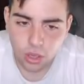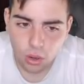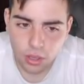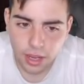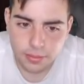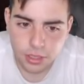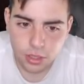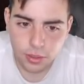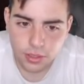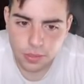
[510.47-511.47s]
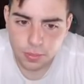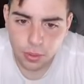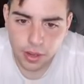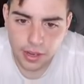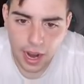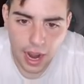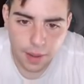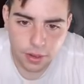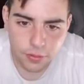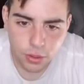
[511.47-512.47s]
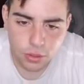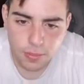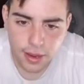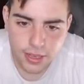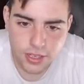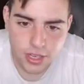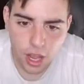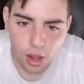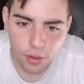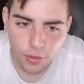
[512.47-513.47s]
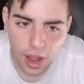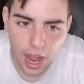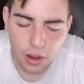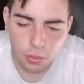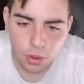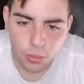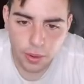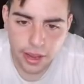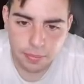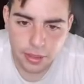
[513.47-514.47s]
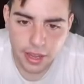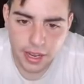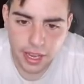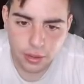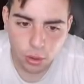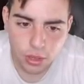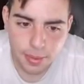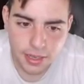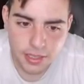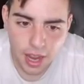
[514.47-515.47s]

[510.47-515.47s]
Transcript: totally up to you at this point. I'm confused myself. I would wait, but then again, they're only pink